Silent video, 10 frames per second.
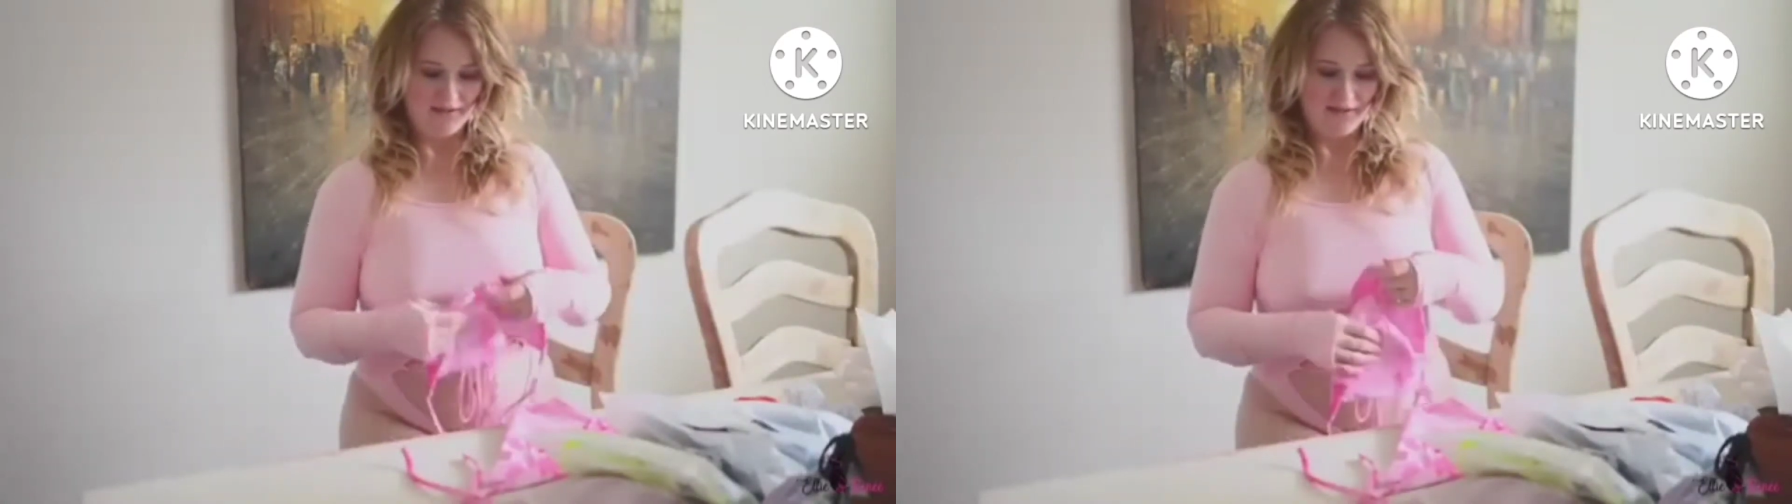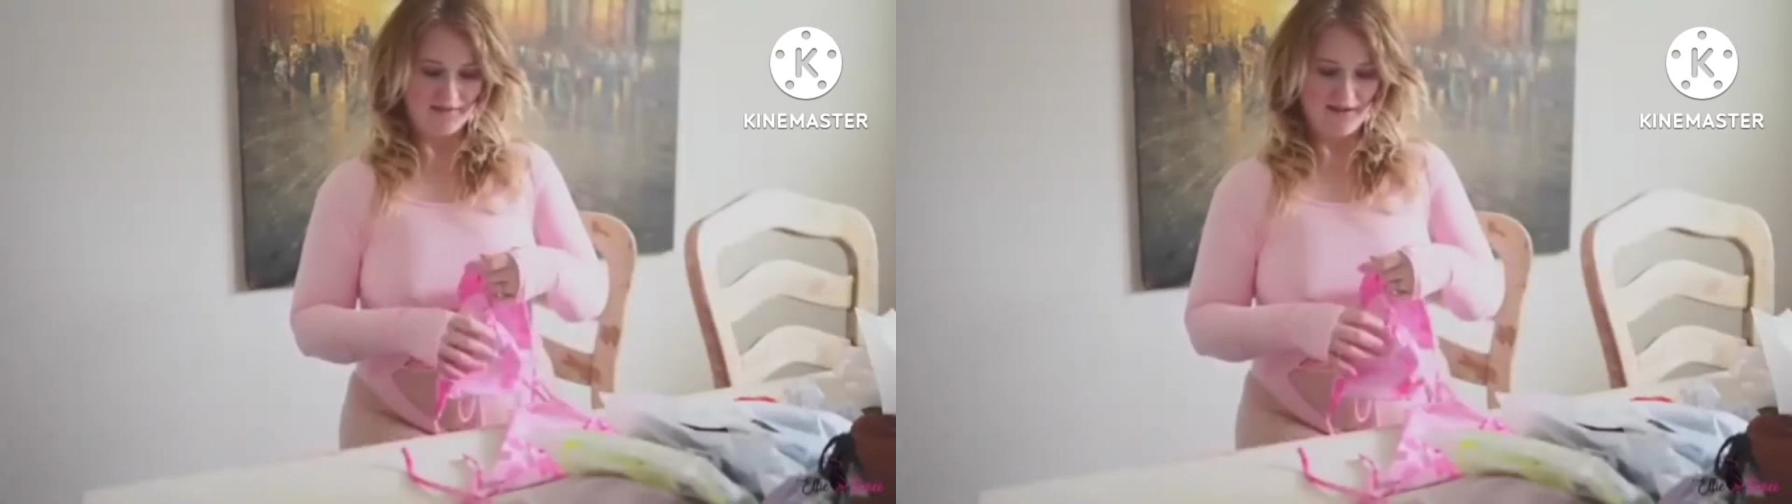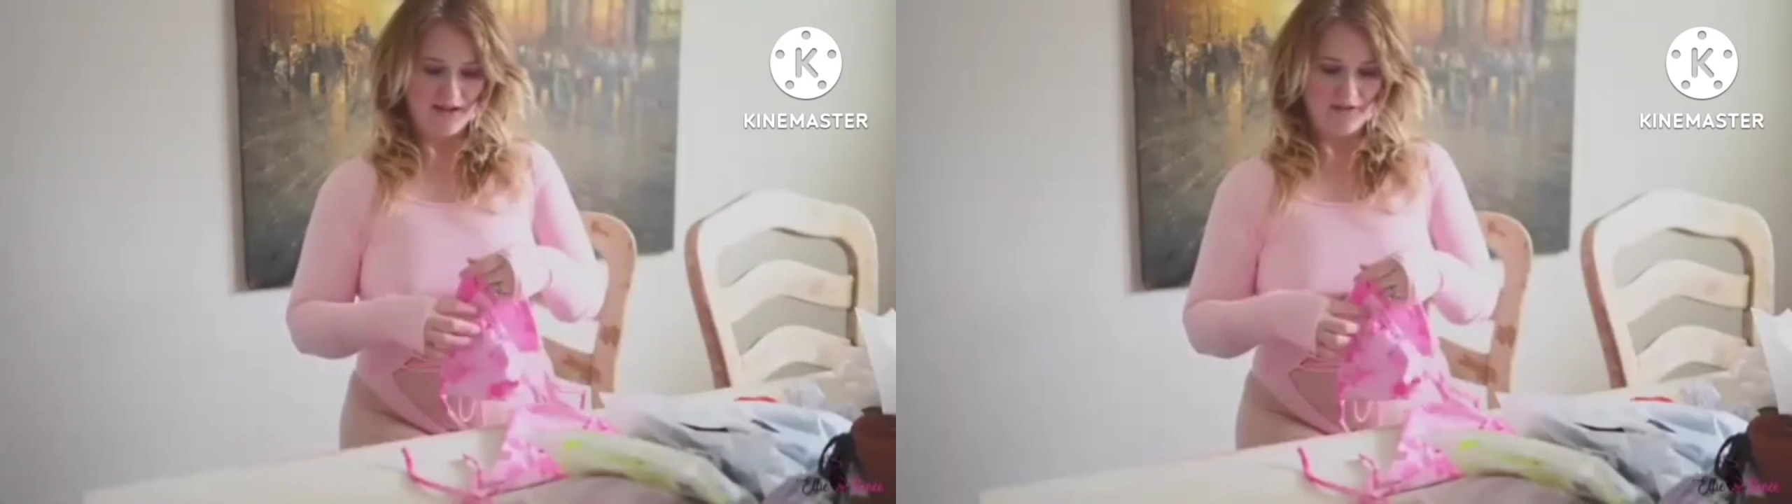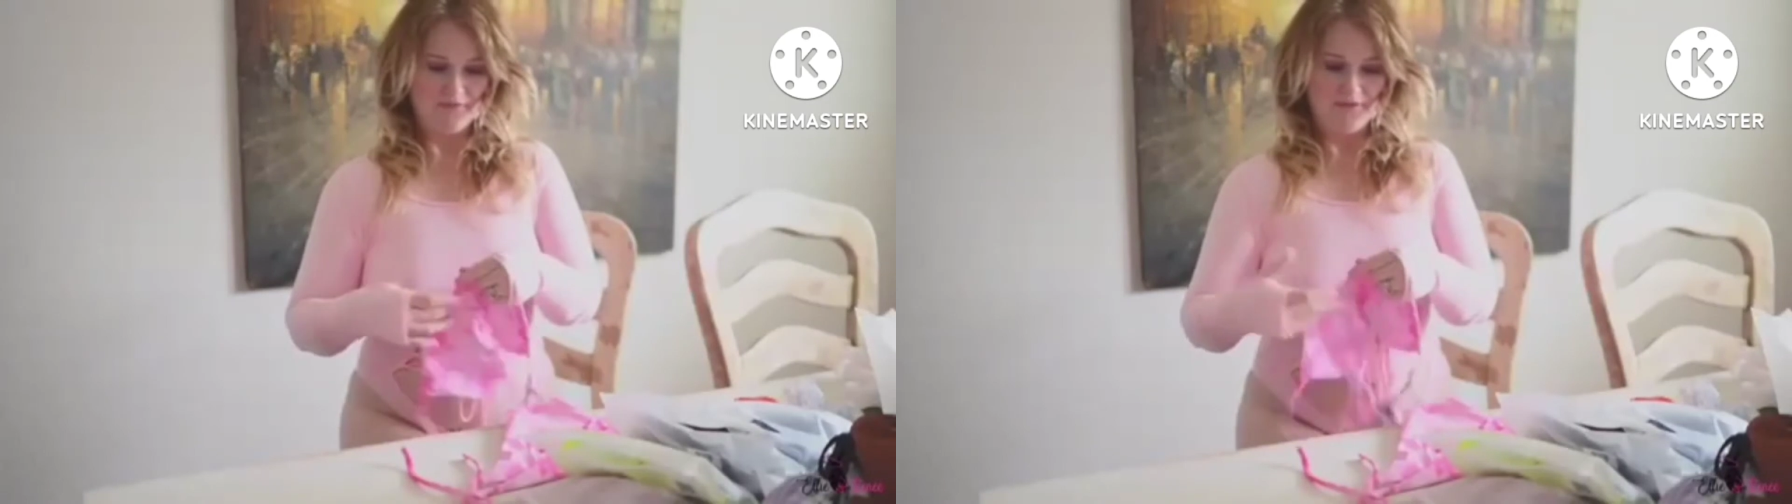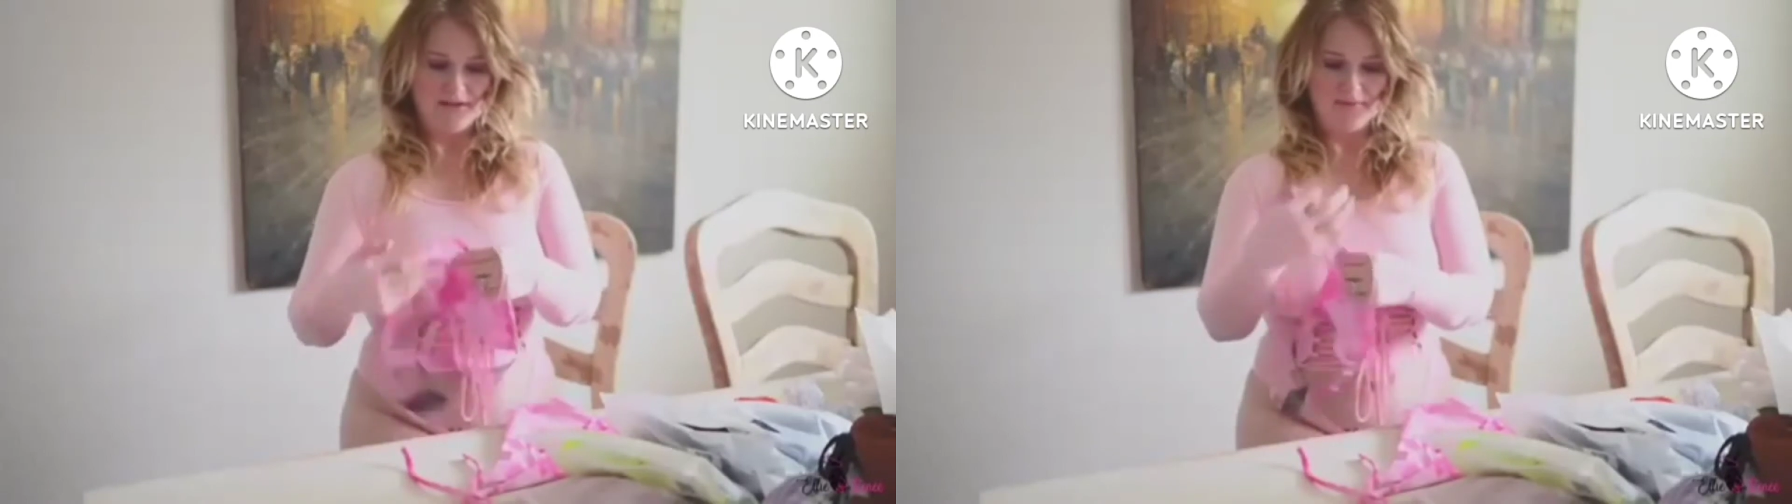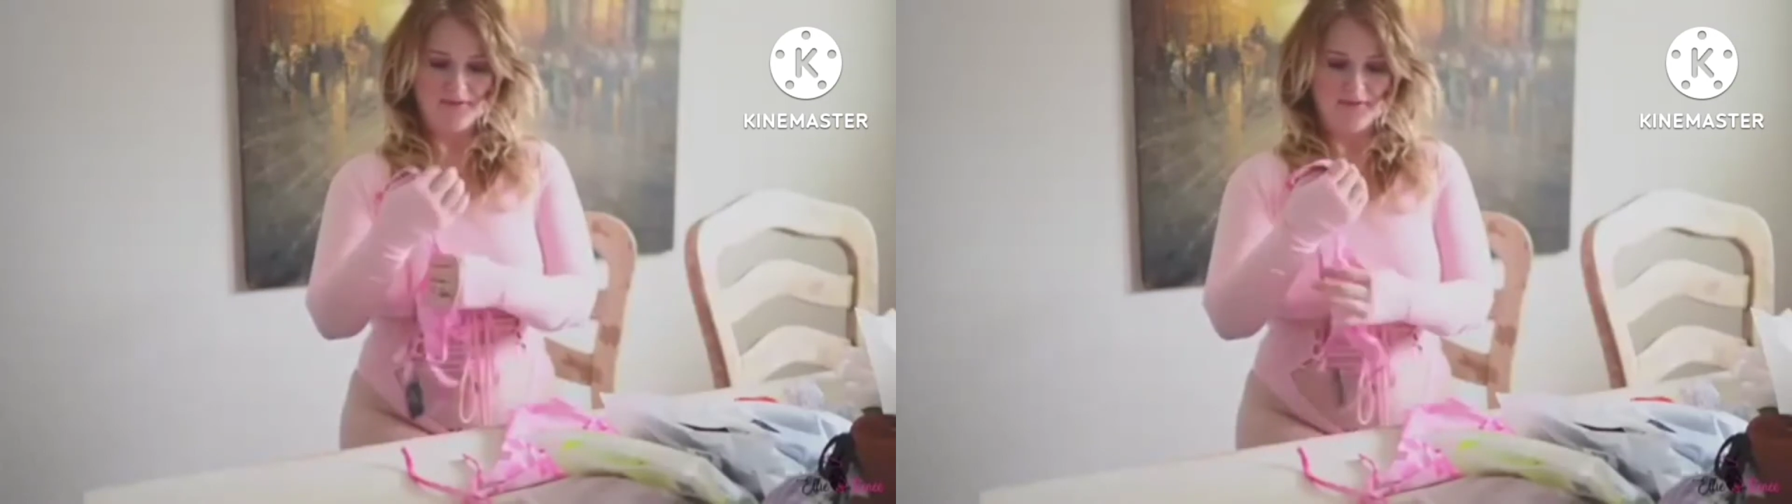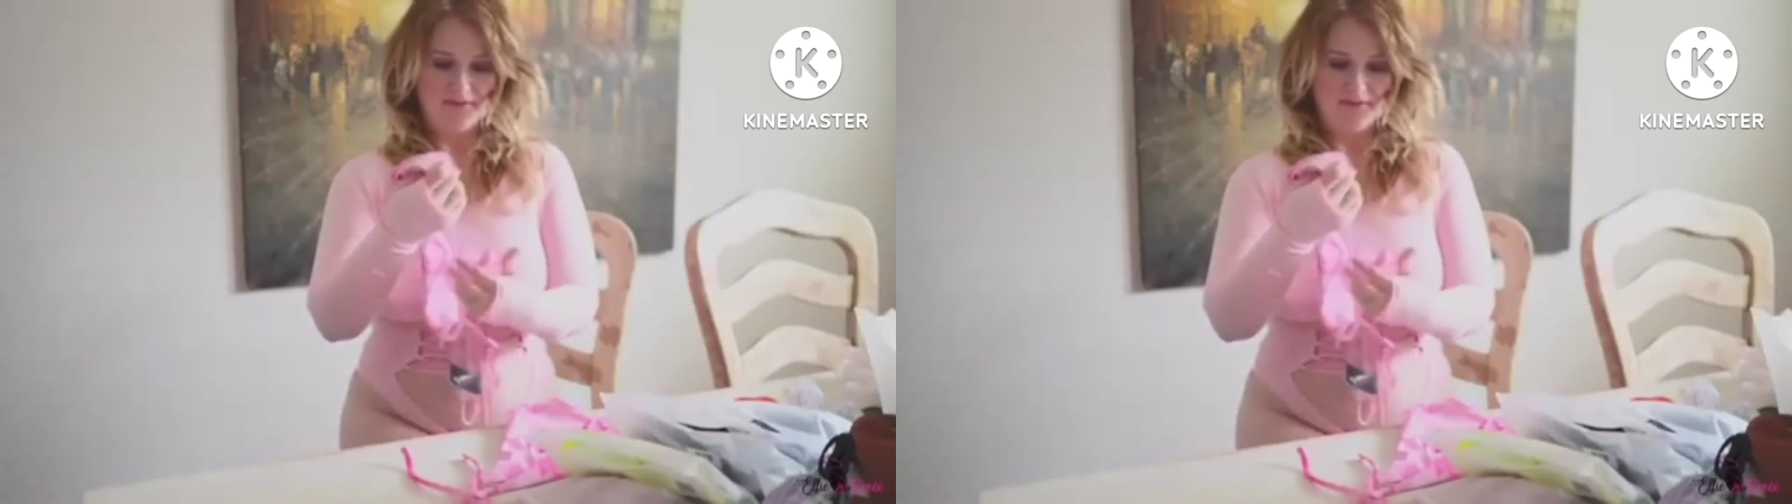light mauve,